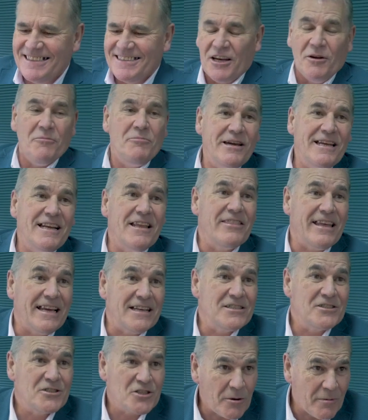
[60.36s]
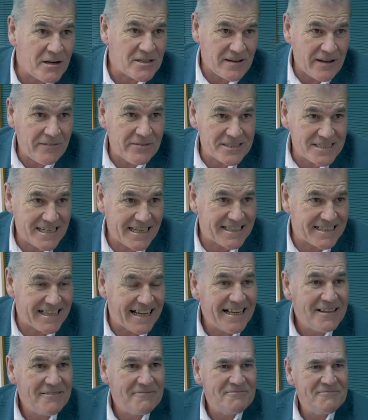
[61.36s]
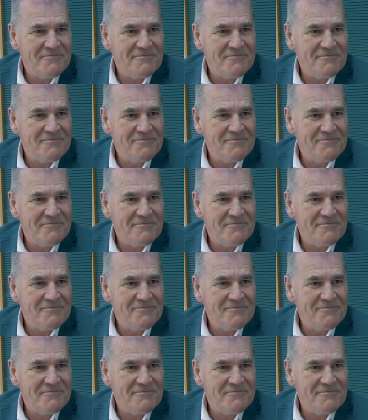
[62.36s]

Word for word: So, Peter, thanks so much for having us here today.